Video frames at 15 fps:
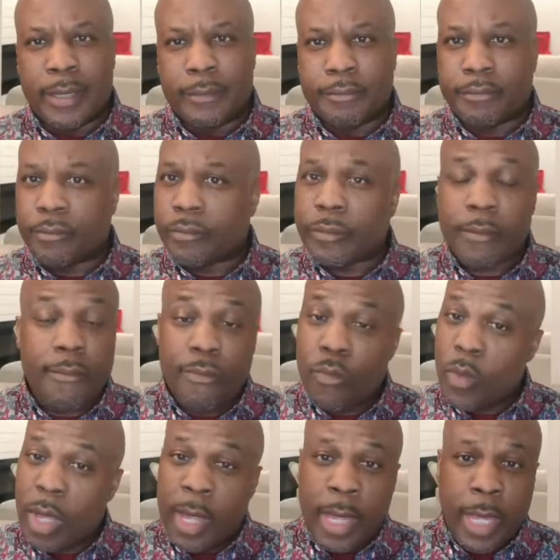Oh, Bernard,
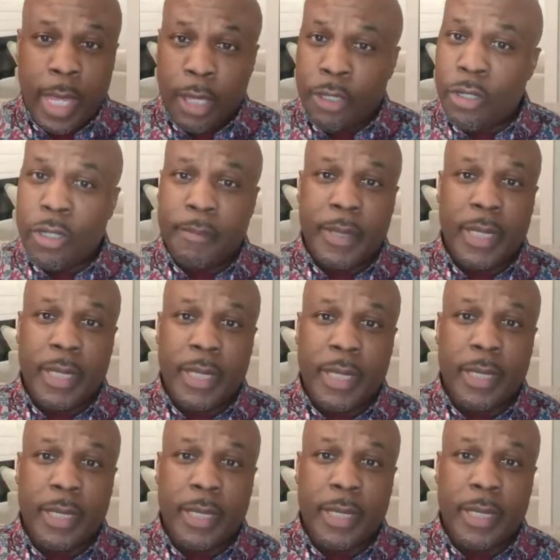that's an easy pick.
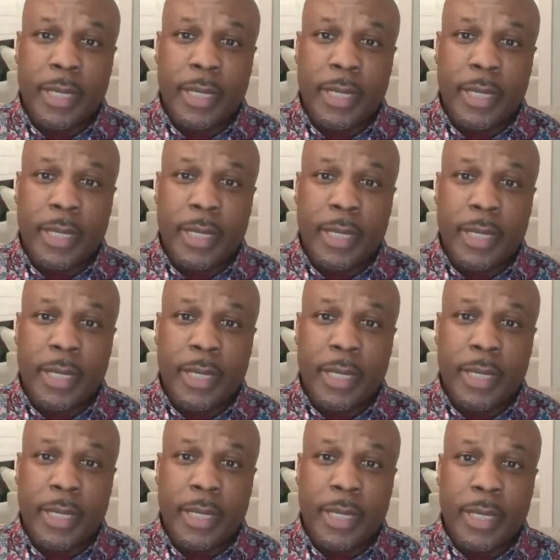It
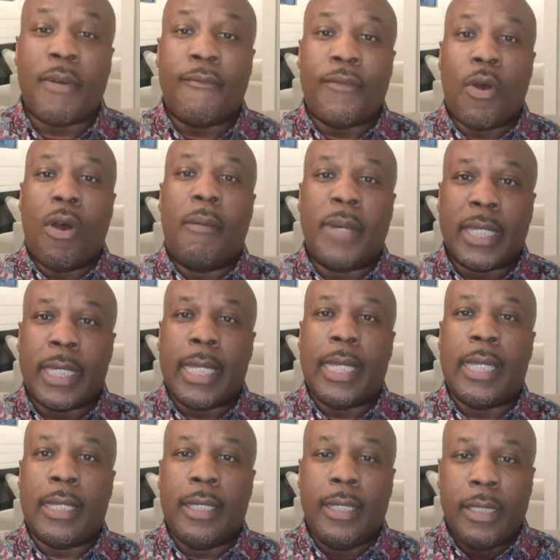could be, but
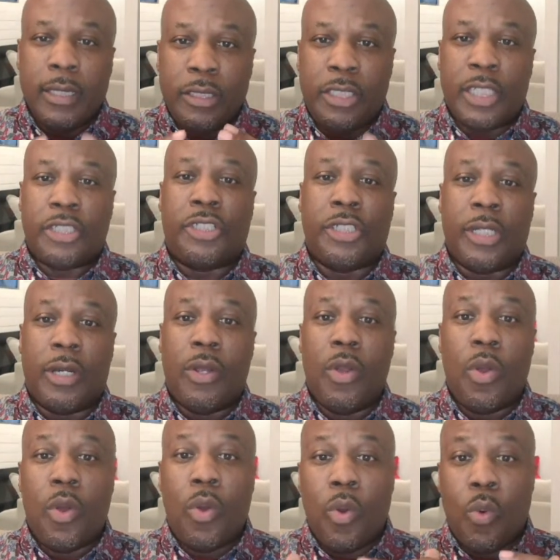he got to go out and
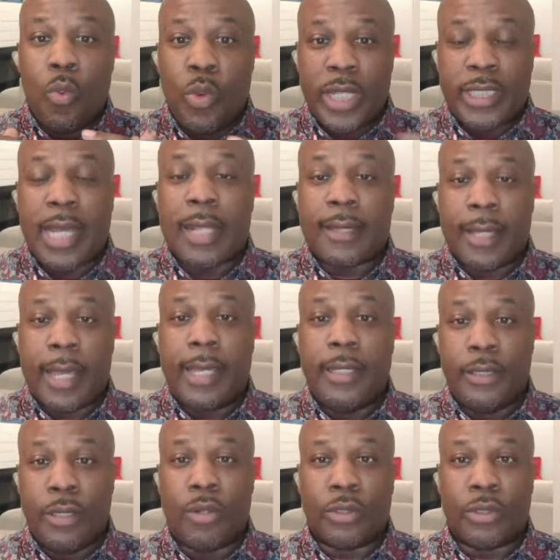perform again
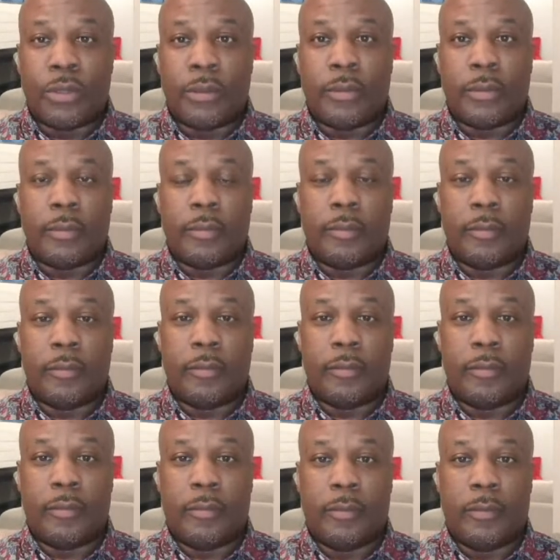this year, which
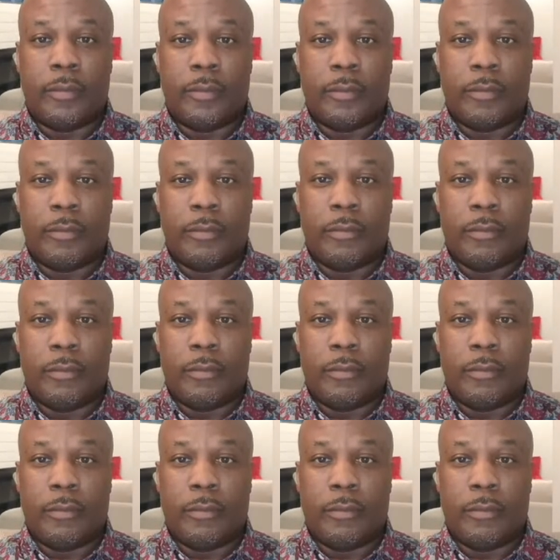I think he's going to.